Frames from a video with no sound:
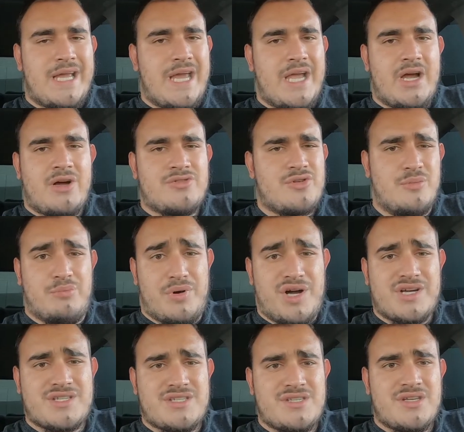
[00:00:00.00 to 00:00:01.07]

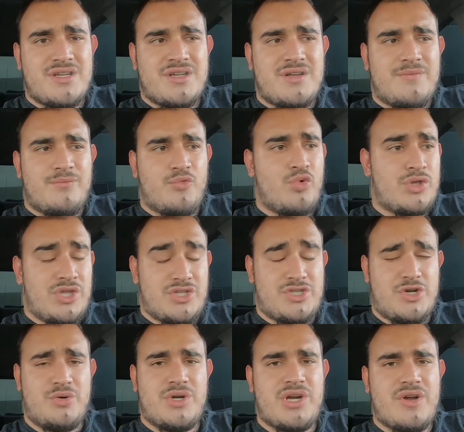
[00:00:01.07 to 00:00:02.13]
$800 with a
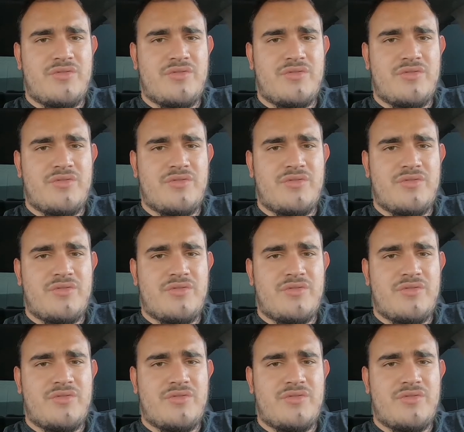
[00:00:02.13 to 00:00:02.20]
tune and